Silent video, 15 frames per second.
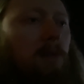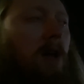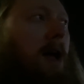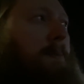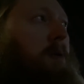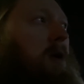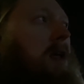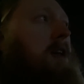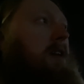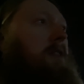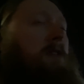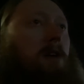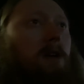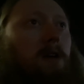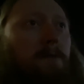I put it in
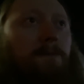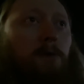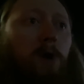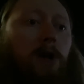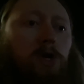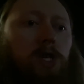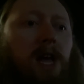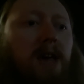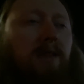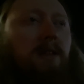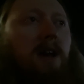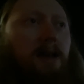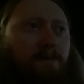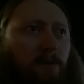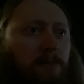the fridge last
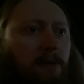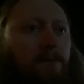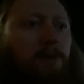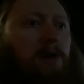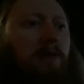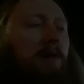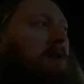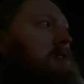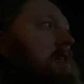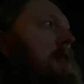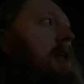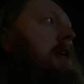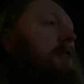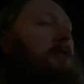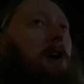night from the freezer to
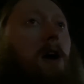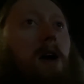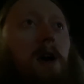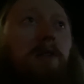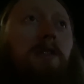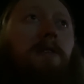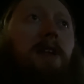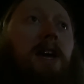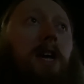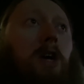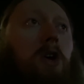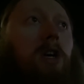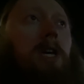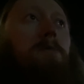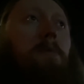let it thaw so that I can
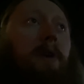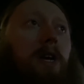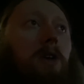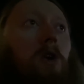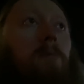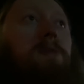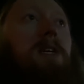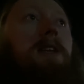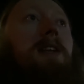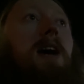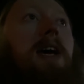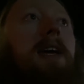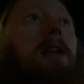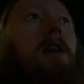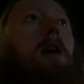cook it when we get home
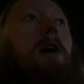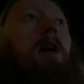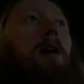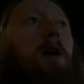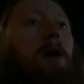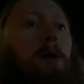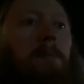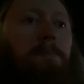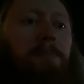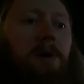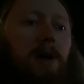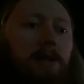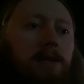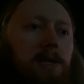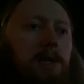tonight.
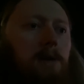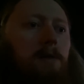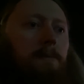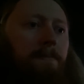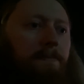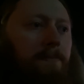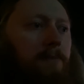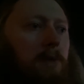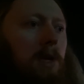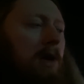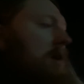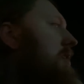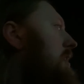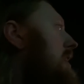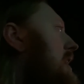But
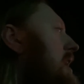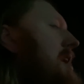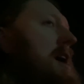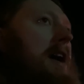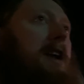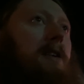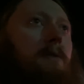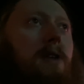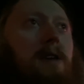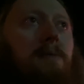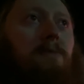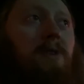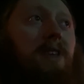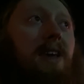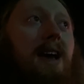I didn't
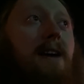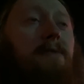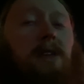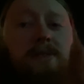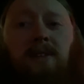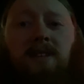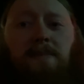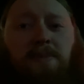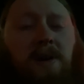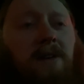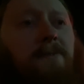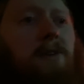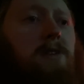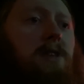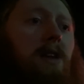really have anything to bring
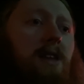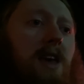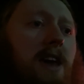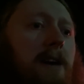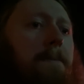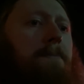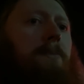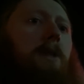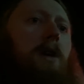for today.